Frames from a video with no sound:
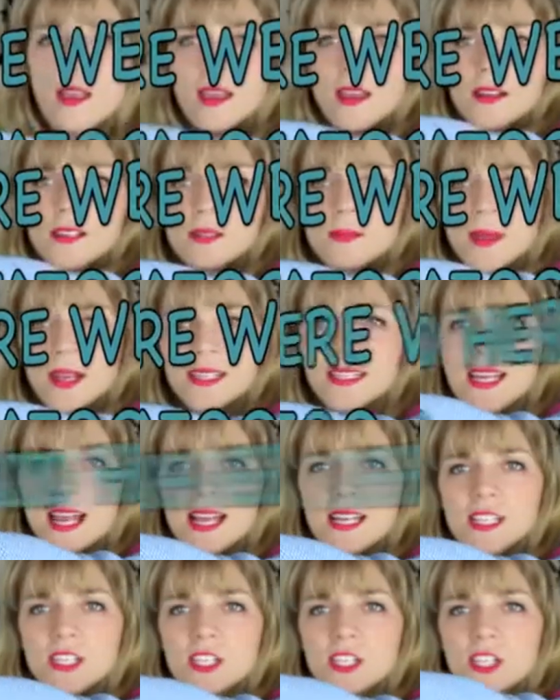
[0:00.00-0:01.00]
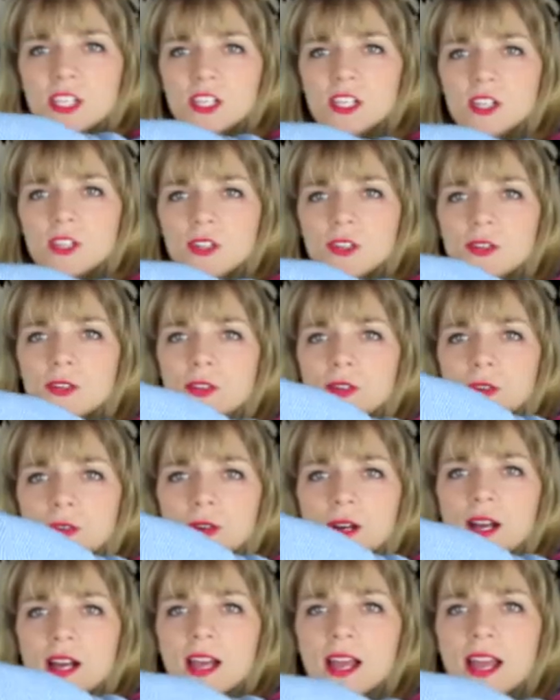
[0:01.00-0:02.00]
Here's my
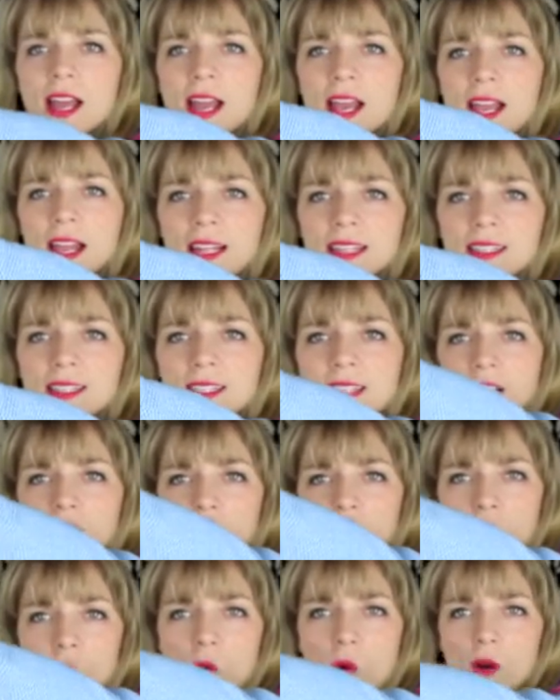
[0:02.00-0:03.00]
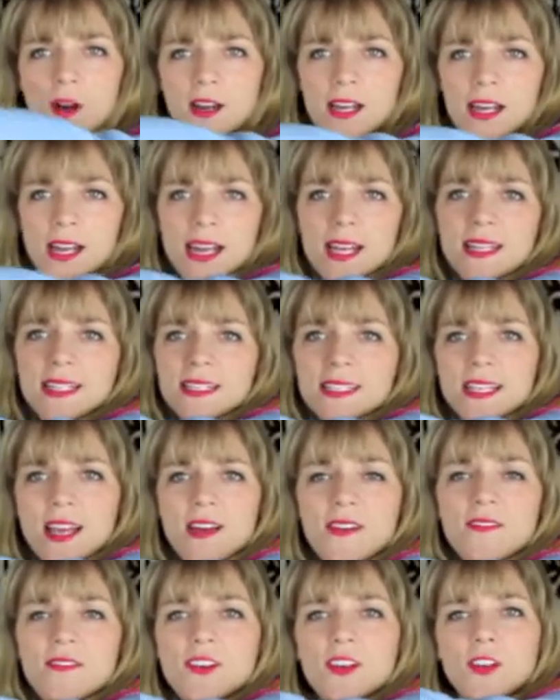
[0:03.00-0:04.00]
tattoo. It's the coordinates
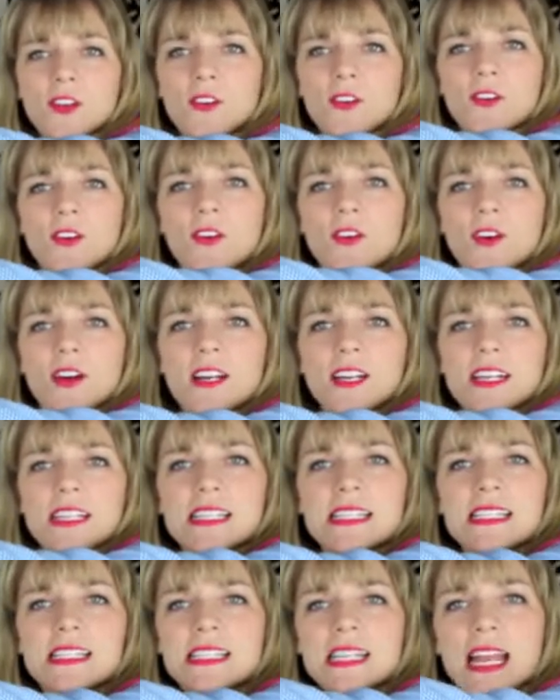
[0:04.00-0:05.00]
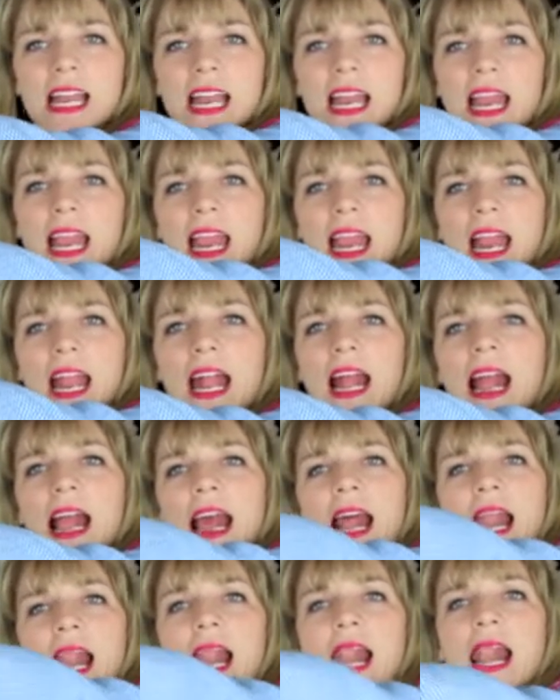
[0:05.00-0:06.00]
of New York City.
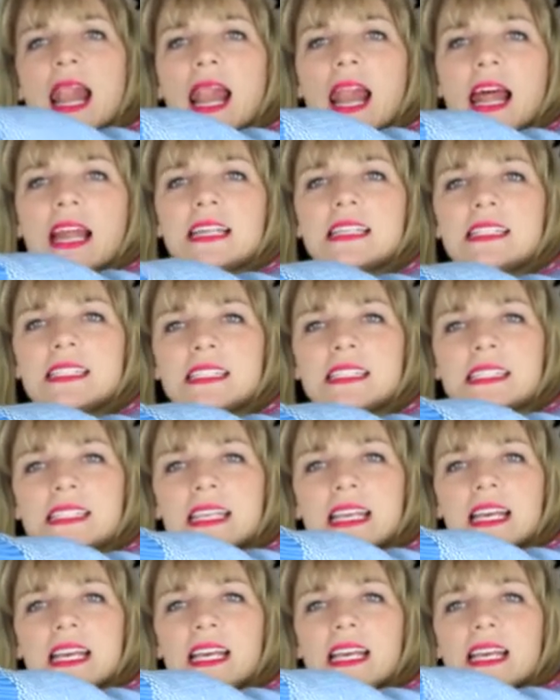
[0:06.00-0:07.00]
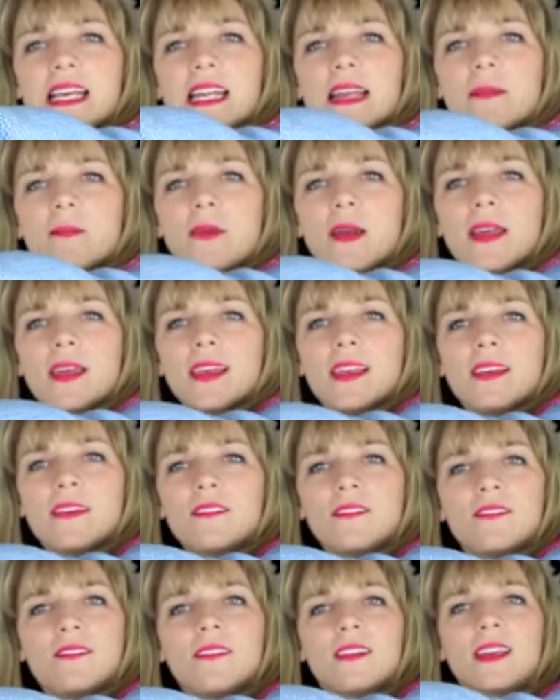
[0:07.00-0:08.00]
Do you see it? I'm
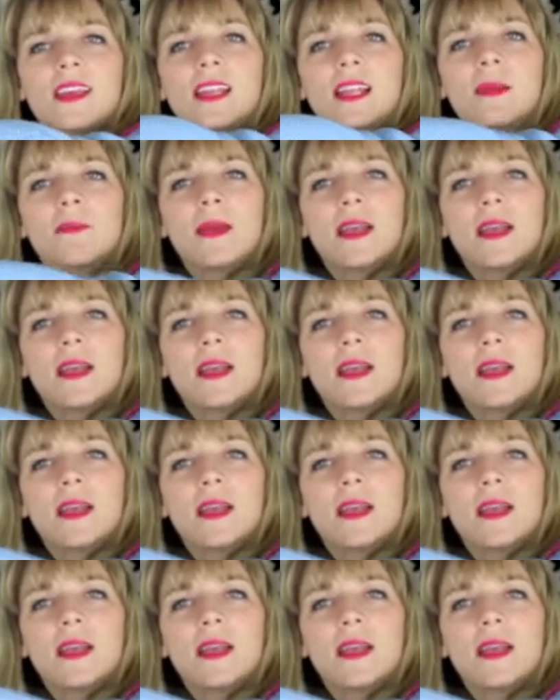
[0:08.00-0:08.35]
probably getting